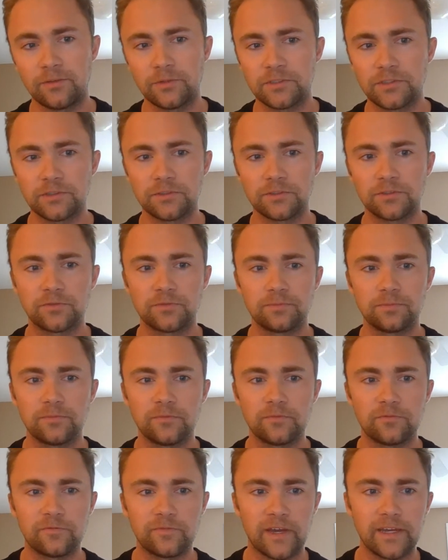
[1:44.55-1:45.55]
which is
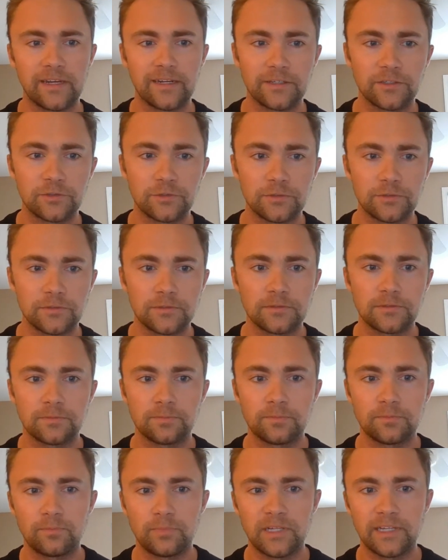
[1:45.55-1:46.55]
financial
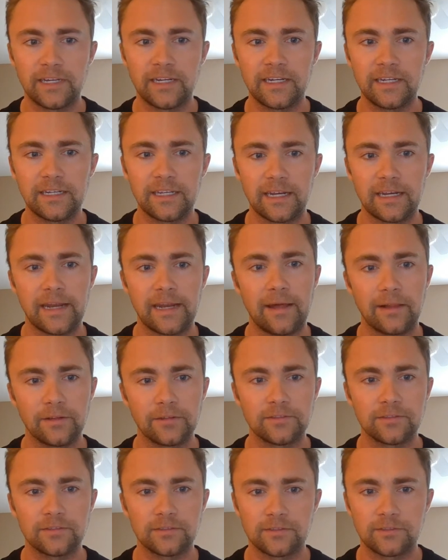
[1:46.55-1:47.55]
planning and
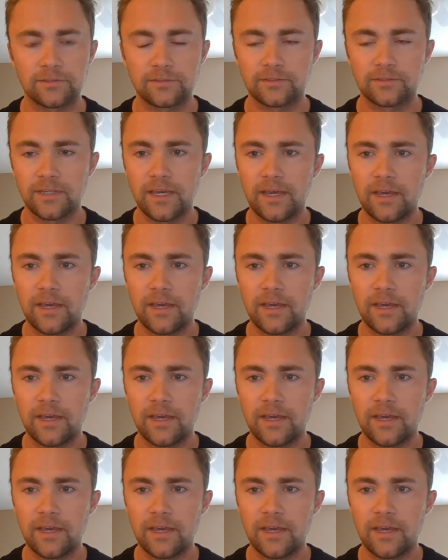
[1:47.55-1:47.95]
analysis,